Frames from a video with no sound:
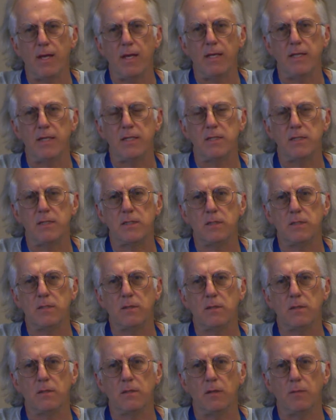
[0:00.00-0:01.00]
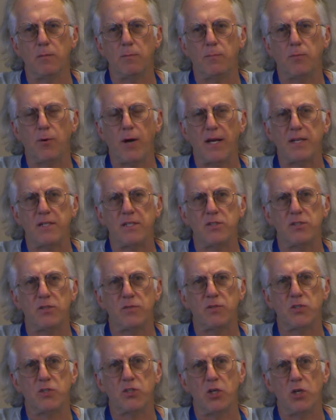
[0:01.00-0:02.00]
It is practice
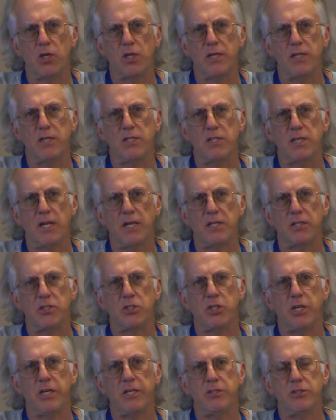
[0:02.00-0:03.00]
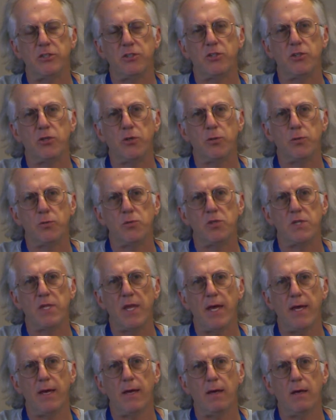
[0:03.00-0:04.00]
of certain internet exchanges to use
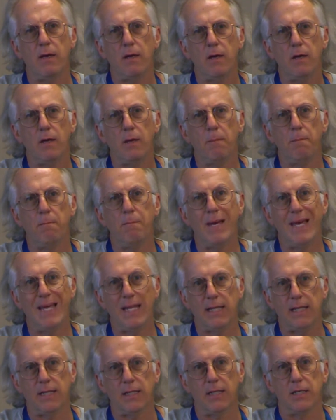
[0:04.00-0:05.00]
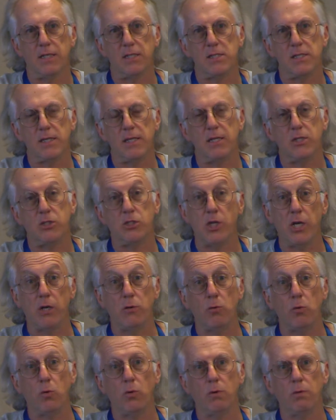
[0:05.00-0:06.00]
their mailing list, their
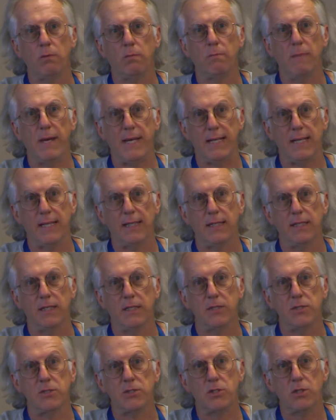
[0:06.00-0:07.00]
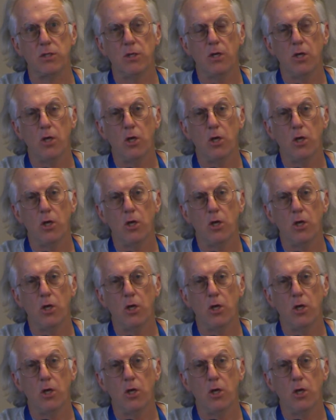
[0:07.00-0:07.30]
general mailing list,